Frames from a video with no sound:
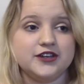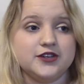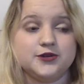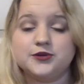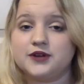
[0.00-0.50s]

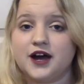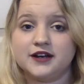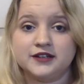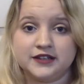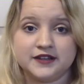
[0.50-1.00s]
You do
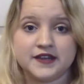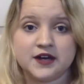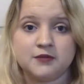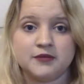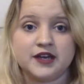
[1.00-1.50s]
not need
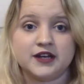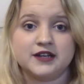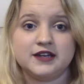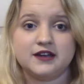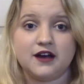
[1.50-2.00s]
them, and
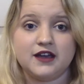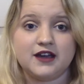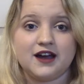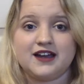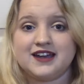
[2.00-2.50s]

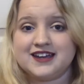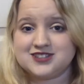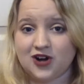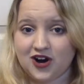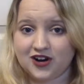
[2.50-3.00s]

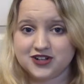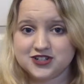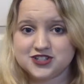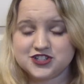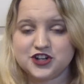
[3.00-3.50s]
it's
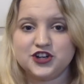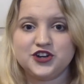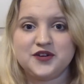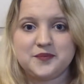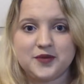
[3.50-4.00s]
harsh,
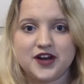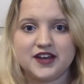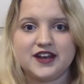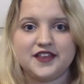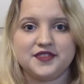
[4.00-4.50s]

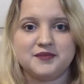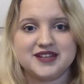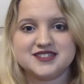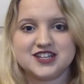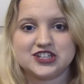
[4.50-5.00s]
but the
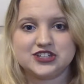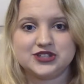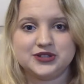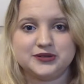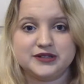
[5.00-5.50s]
best thing to
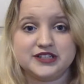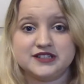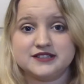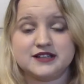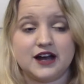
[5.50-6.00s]
do
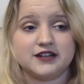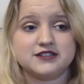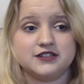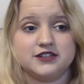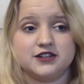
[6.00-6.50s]
is
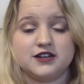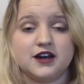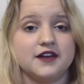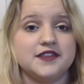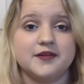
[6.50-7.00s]
honestly
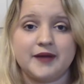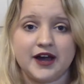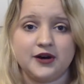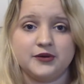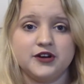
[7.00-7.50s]
cut them
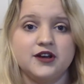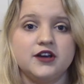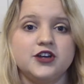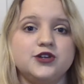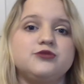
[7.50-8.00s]
out.
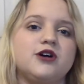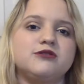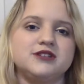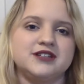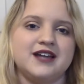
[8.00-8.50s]
You
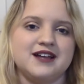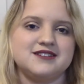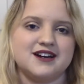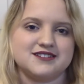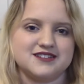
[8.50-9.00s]
don't need that
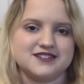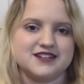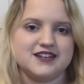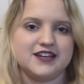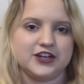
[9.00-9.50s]

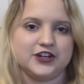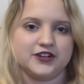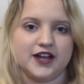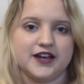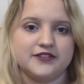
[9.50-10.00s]
toxicity in
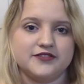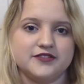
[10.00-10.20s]
your life.